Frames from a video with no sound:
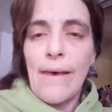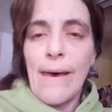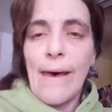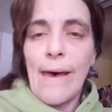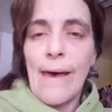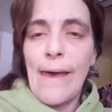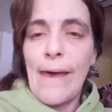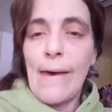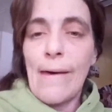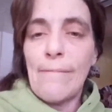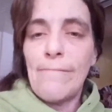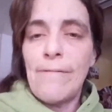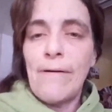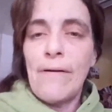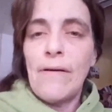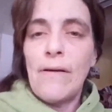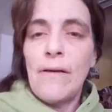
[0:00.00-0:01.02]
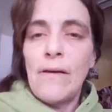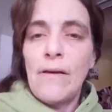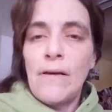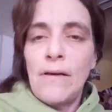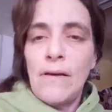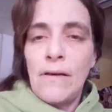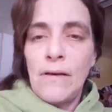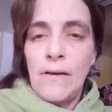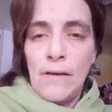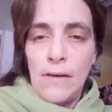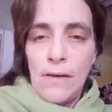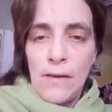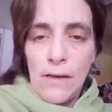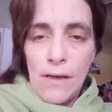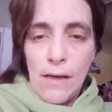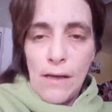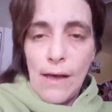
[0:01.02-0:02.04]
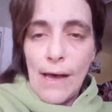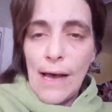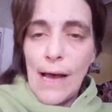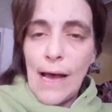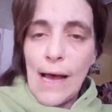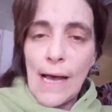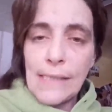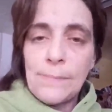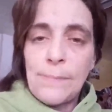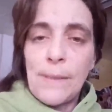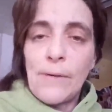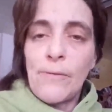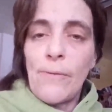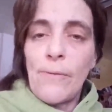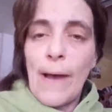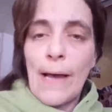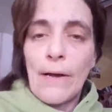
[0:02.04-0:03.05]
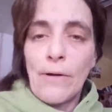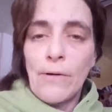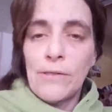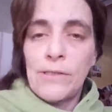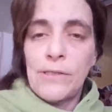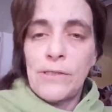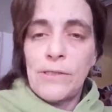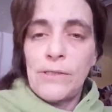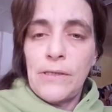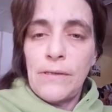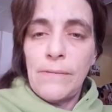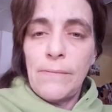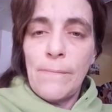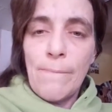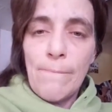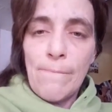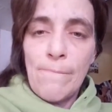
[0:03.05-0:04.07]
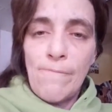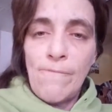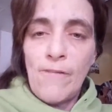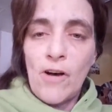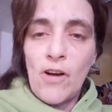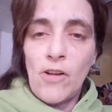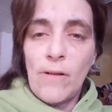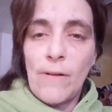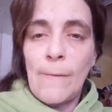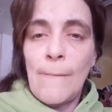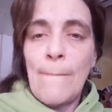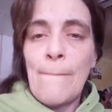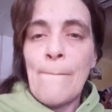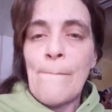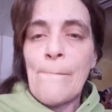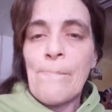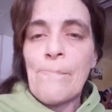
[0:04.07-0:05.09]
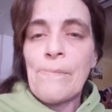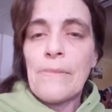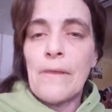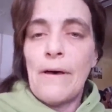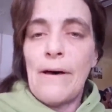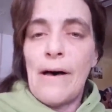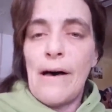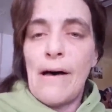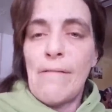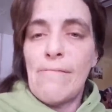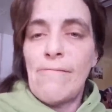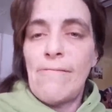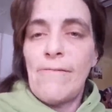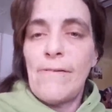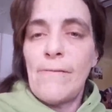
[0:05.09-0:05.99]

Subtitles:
I have hospital records full of